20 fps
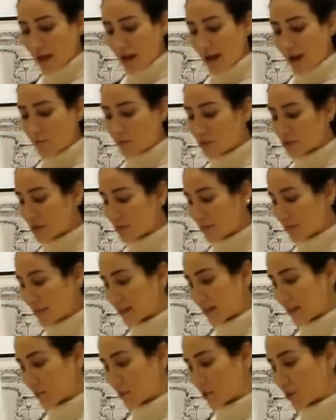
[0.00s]
I bought something
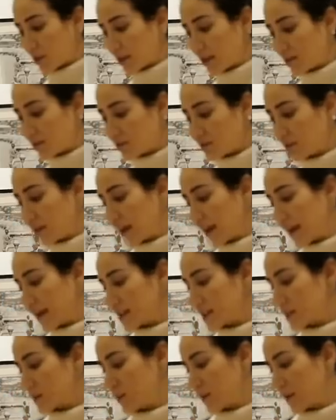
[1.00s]
that I'm gonna eat today,
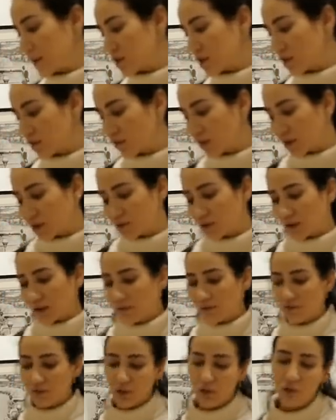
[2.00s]
it's spinach and ricotta
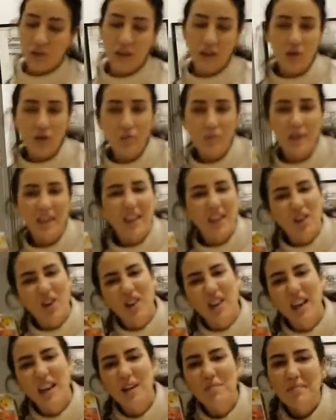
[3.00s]
ravioli. Normally I
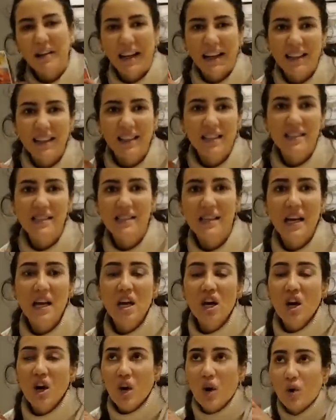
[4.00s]
don't like buying these
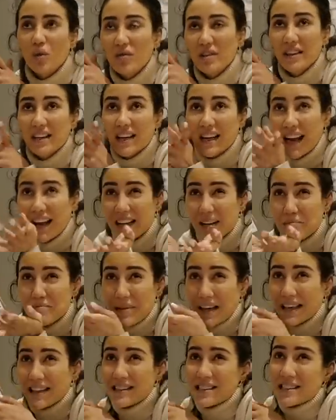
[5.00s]
already kind of
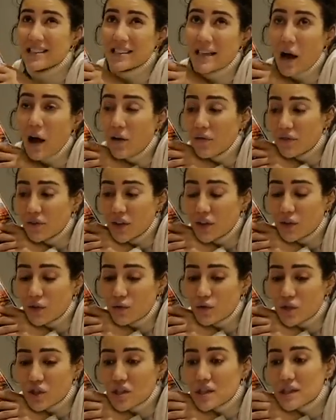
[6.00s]
made stuff that
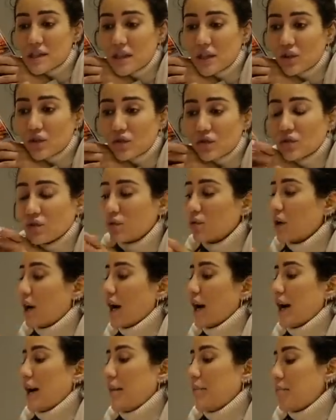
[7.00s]
you just need to
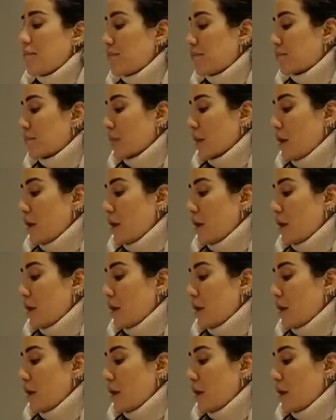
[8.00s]
um,